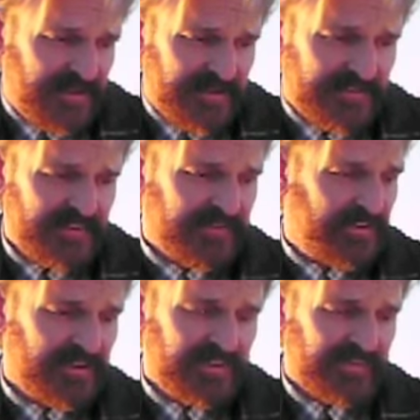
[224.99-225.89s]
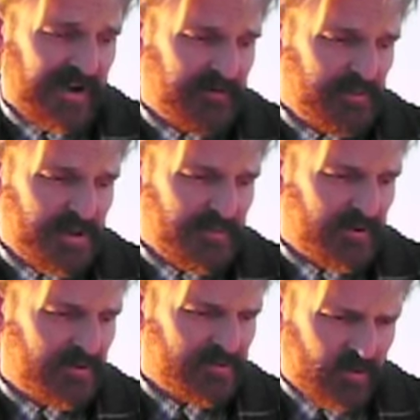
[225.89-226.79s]
It's as good as I
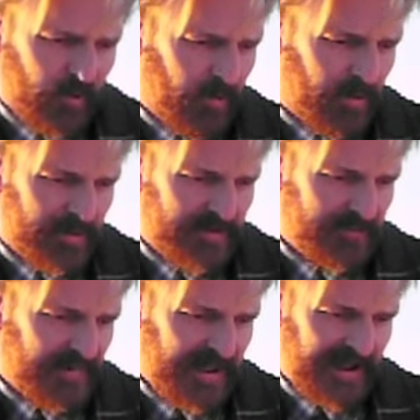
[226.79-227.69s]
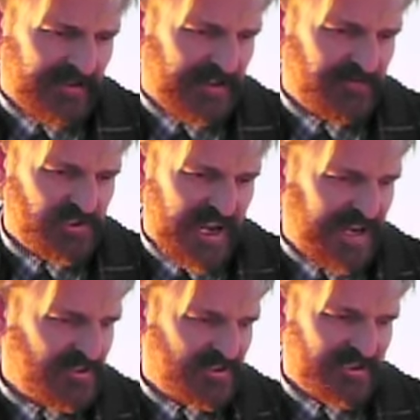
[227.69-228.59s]
remember. Lord, how they've
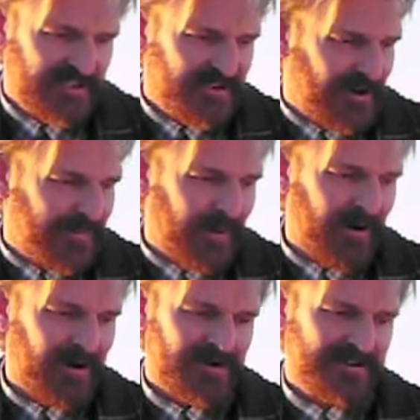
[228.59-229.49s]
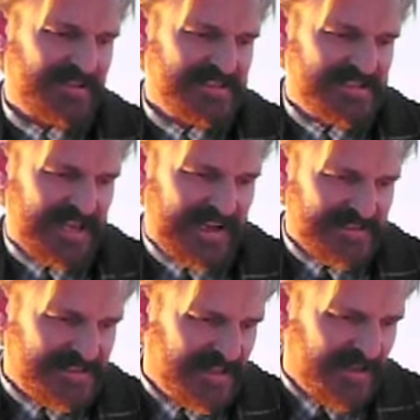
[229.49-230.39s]
changed it in our parlor these
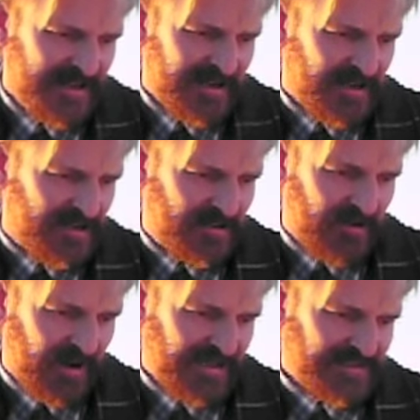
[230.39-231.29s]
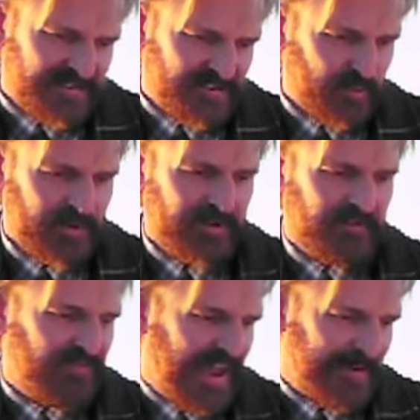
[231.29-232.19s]
days. Christ is one of the
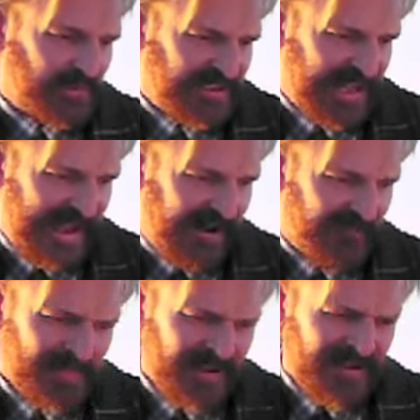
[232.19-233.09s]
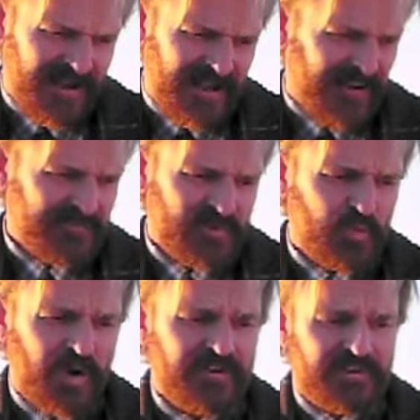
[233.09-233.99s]
family now. I often
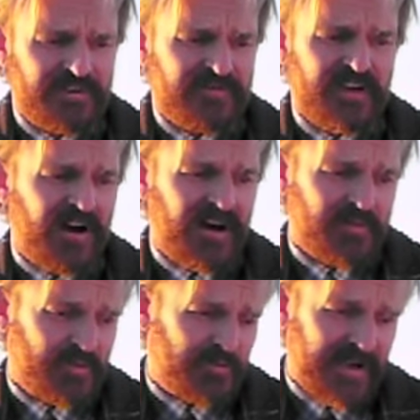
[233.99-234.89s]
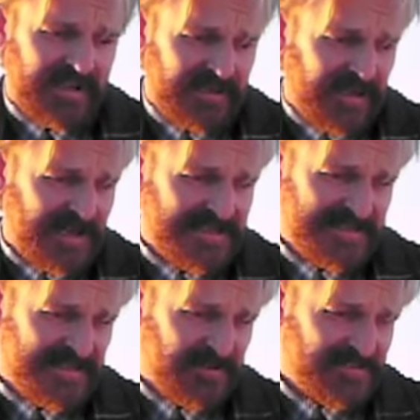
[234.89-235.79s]
wonder if God would recognize
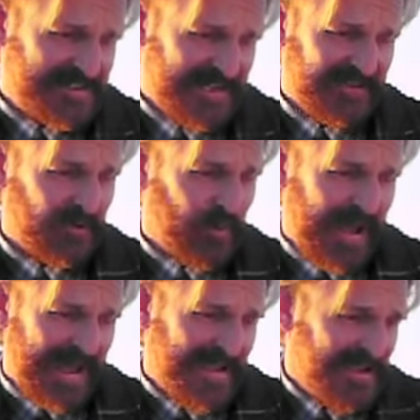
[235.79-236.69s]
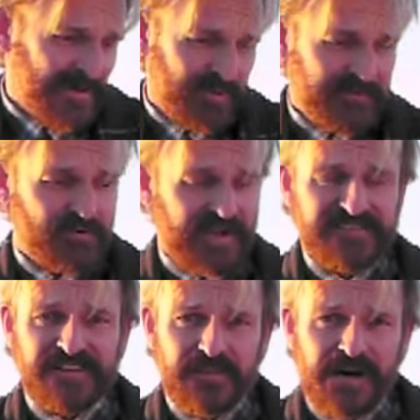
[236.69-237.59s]
his own son the way we've
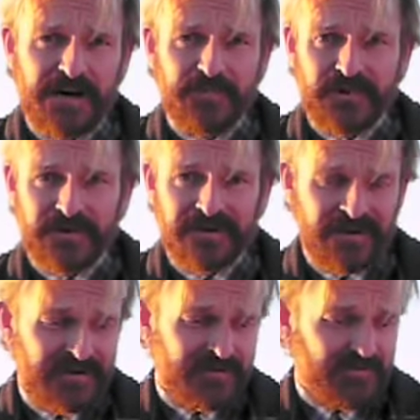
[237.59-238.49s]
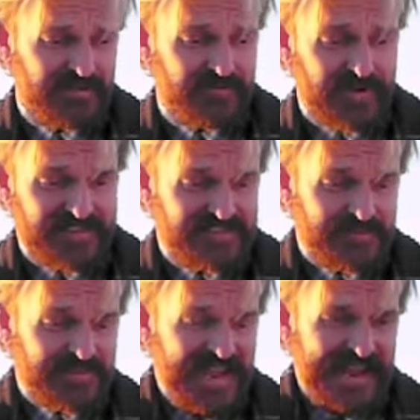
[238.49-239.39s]
dressed him up or we've dressed
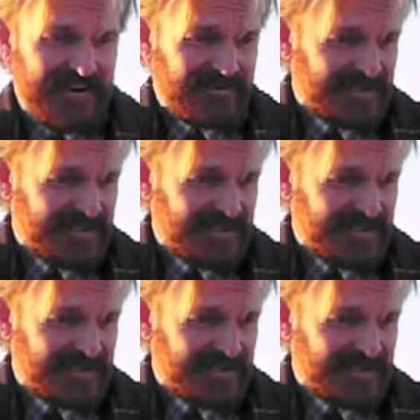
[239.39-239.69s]
him down.